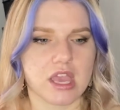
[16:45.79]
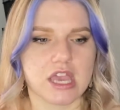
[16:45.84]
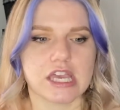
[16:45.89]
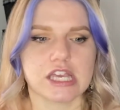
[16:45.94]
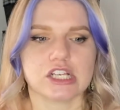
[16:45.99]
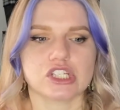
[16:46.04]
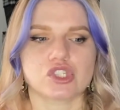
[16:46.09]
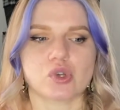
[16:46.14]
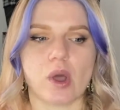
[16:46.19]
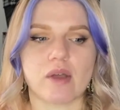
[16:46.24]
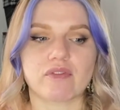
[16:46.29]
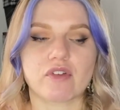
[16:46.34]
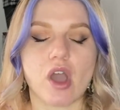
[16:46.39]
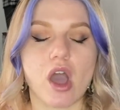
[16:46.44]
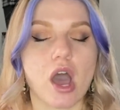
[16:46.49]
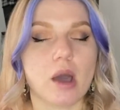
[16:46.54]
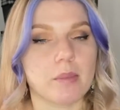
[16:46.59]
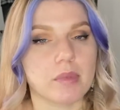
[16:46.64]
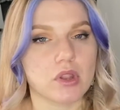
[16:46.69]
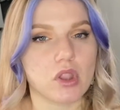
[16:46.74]
So I've
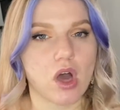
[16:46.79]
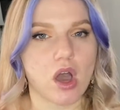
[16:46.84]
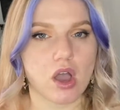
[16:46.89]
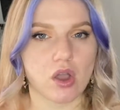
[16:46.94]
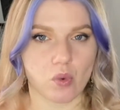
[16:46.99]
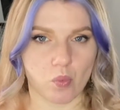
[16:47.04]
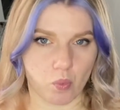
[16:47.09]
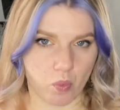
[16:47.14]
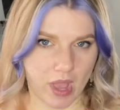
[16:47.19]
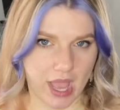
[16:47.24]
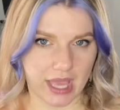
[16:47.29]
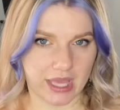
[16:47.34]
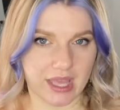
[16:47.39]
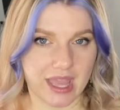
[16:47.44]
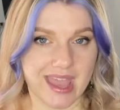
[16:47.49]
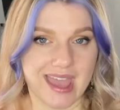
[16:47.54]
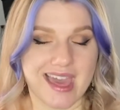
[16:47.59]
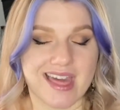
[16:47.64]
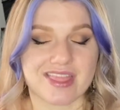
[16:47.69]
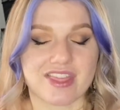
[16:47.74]
come a long way.
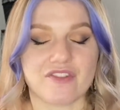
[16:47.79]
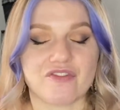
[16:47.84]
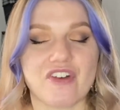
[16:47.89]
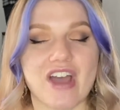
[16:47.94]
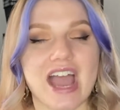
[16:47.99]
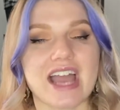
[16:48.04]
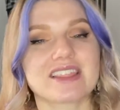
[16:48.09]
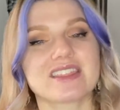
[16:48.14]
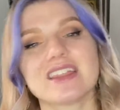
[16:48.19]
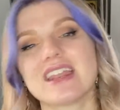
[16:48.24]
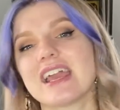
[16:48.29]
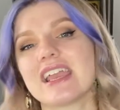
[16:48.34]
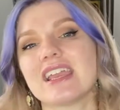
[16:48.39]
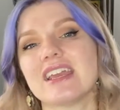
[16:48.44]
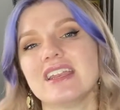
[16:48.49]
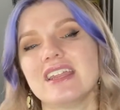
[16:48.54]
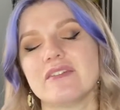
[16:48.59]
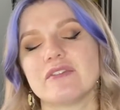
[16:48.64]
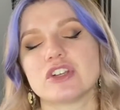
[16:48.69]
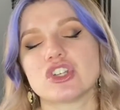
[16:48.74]
The fact that I can
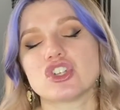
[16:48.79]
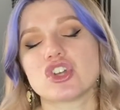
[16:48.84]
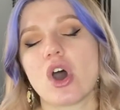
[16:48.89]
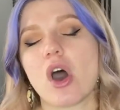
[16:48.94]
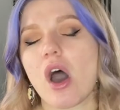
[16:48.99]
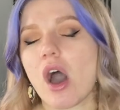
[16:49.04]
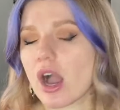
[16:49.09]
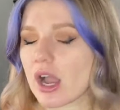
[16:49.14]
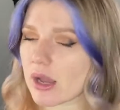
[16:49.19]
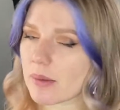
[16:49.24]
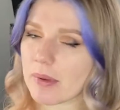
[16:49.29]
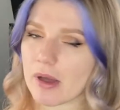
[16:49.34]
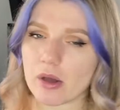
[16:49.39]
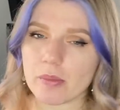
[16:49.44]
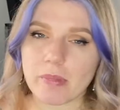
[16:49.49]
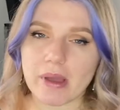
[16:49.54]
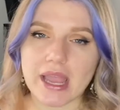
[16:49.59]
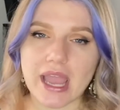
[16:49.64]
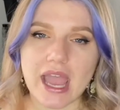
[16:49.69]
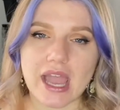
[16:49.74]
even talk about
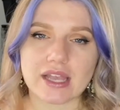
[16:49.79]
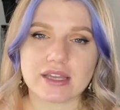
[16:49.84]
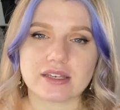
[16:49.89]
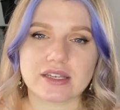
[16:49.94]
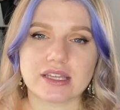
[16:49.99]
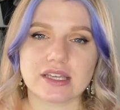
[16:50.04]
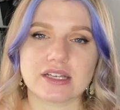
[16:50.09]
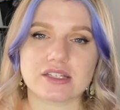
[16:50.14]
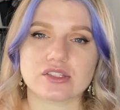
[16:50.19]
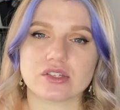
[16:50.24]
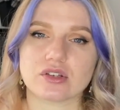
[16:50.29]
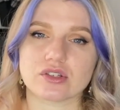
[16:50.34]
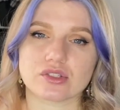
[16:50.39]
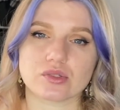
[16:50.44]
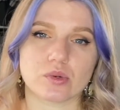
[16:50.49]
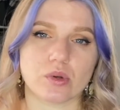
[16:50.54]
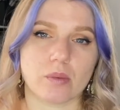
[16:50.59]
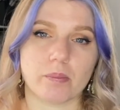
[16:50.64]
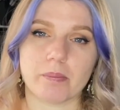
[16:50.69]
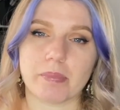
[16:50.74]
my acne is also
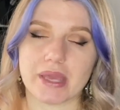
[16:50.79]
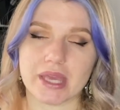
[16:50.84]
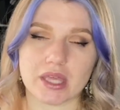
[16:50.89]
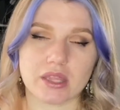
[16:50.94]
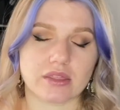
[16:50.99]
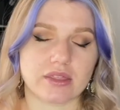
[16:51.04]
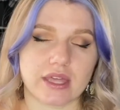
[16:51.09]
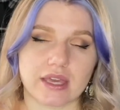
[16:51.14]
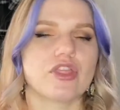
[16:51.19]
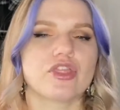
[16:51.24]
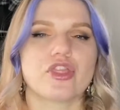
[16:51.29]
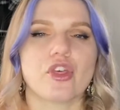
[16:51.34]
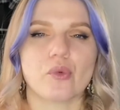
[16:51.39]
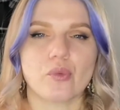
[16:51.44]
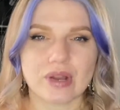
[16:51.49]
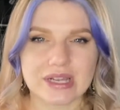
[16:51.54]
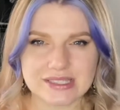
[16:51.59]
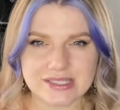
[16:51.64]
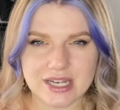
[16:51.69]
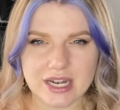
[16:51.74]
a big thing. The
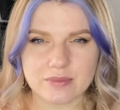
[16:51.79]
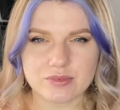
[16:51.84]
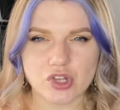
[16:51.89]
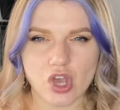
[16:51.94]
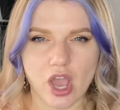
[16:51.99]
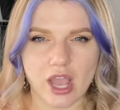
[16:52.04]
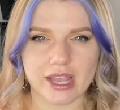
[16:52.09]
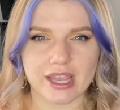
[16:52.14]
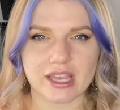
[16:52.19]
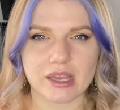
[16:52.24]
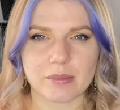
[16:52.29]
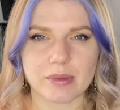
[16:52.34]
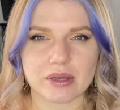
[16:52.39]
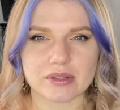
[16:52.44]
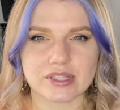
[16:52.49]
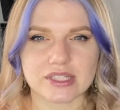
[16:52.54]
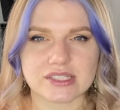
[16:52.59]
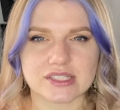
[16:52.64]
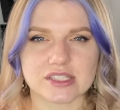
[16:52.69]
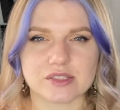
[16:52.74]
reason I'm talking about
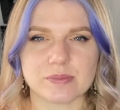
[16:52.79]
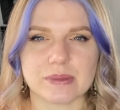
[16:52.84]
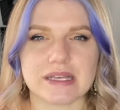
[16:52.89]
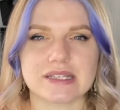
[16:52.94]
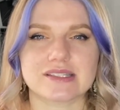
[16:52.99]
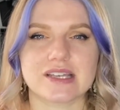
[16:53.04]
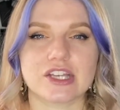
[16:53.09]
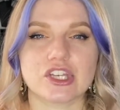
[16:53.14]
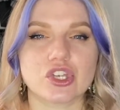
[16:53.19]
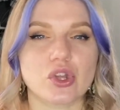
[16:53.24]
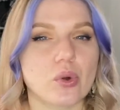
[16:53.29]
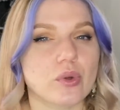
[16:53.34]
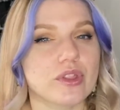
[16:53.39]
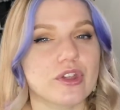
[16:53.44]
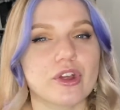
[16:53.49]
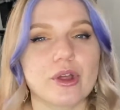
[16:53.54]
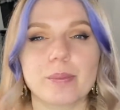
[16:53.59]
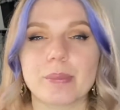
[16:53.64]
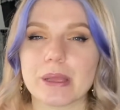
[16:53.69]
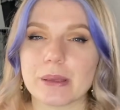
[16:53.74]
this is because I know there
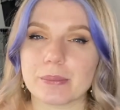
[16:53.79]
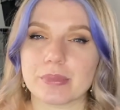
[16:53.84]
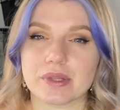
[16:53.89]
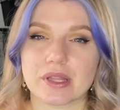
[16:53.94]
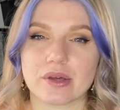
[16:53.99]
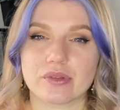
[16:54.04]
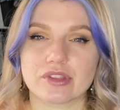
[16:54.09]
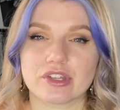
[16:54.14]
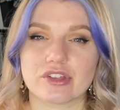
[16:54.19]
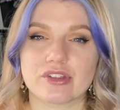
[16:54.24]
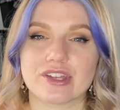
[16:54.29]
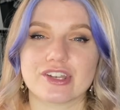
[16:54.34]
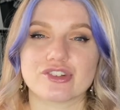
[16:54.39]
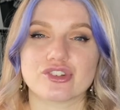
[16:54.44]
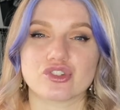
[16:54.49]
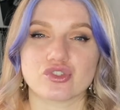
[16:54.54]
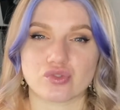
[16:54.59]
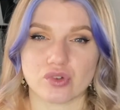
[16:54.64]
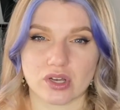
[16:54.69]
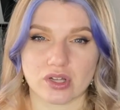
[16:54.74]
are people out there that are
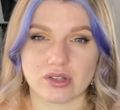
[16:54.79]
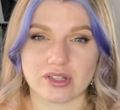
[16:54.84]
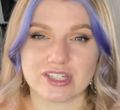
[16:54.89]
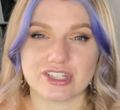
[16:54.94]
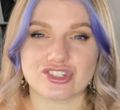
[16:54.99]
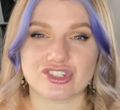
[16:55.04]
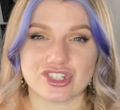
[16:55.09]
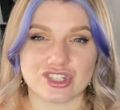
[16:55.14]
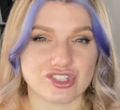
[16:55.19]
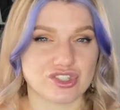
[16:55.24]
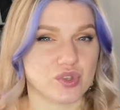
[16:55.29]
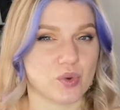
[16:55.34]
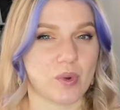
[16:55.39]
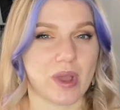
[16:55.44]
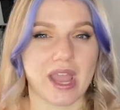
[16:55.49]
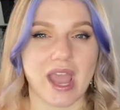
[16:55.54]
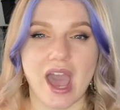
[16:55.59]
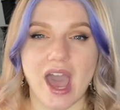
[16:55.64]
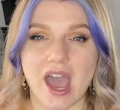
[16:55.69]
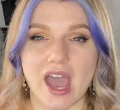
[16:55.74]
struggling just the
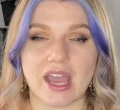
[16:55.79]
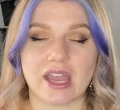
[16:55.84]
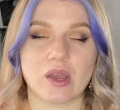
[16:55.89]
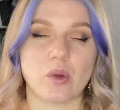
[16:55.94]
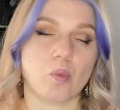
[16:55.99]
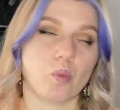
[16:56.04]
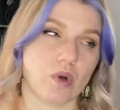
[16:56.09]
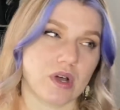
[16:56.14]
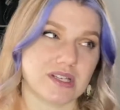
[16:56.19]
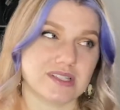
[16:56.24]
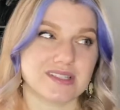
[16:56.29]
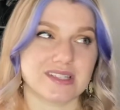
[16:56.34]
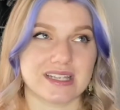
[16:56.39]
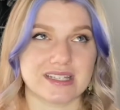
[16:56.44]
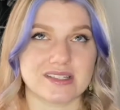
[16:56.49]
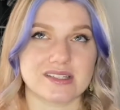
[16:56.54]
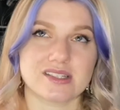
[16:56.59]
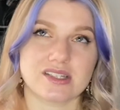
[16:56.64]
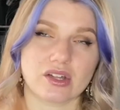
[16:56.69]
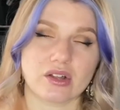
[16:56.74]
way I was and
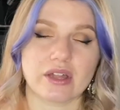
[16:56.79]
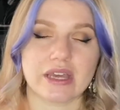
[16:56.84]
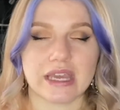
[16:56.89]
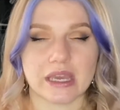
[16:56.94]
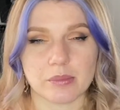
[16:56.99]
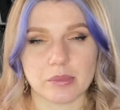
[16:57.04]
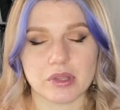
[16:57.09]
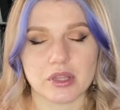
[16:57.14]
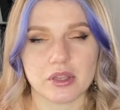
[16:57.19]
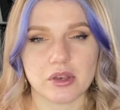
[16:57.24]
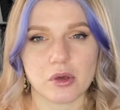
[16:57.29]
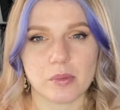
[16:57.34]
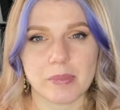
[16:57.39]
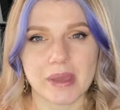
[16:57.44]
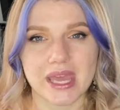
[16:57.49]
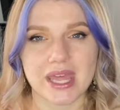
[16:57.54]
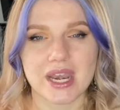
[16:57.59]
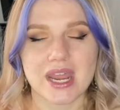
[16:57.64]
still am a little bit.